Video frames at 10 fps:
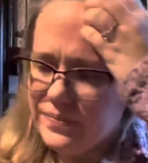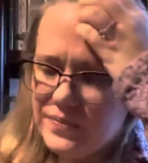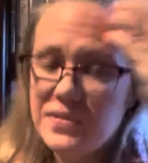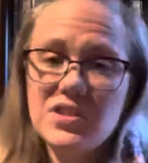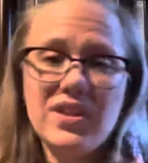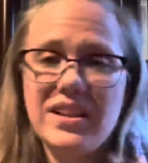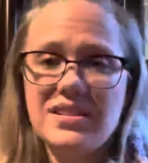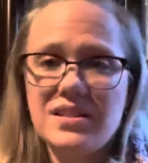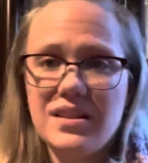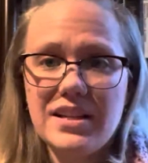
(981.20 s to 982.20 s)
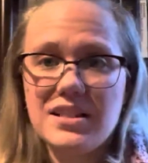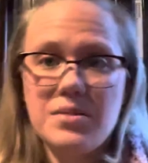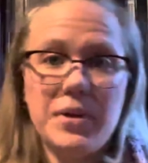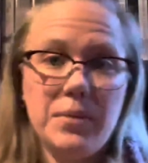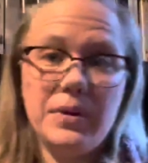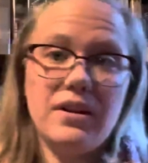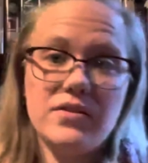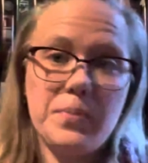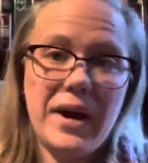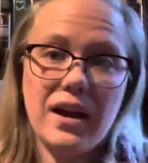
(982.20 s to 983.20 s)
So that's the manipulatives
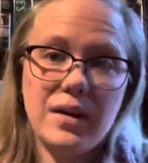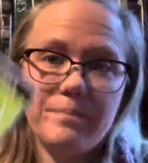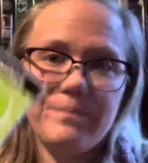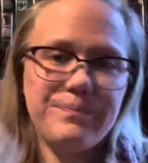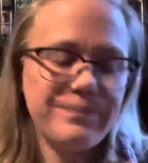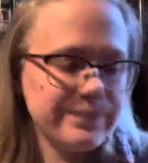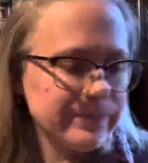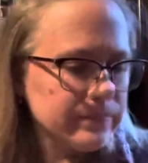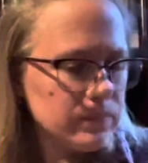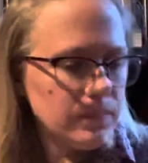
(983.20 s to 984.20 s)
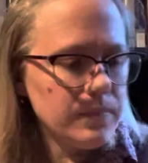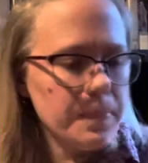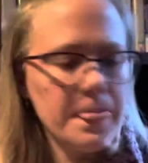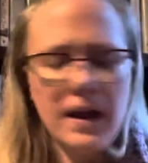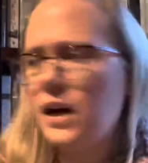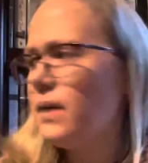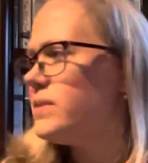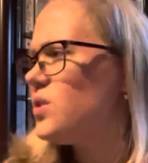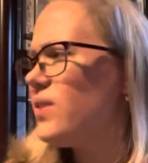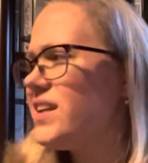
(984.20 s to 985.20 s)
packet.
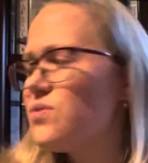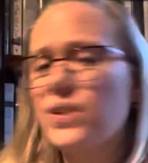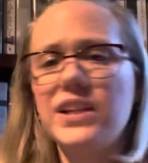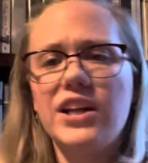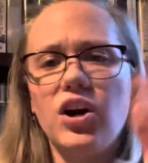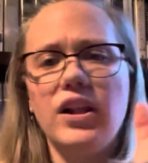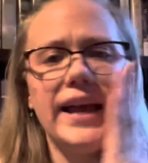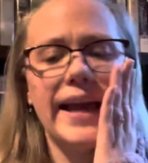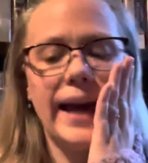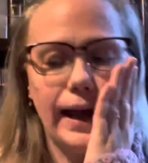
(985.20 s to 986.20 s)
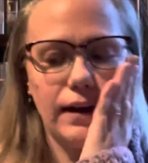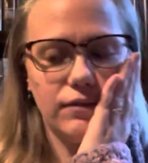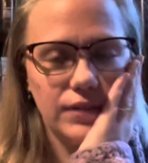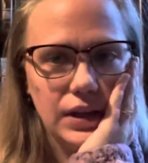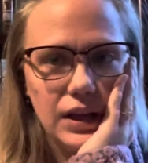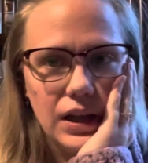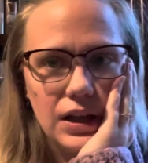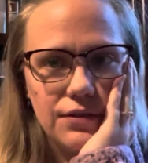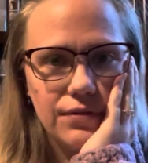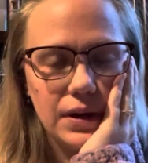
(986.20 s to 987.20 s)
So that's really all I have
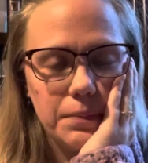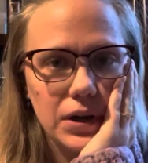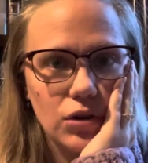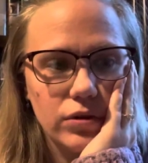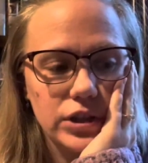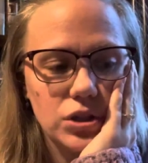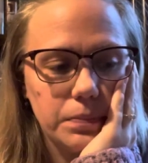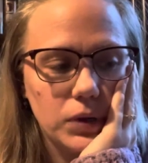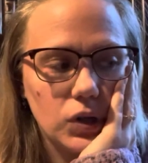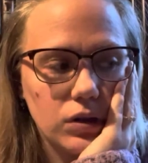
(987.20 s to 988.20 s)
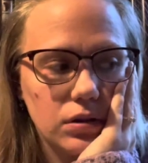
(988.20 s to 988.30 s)
from Christianbook.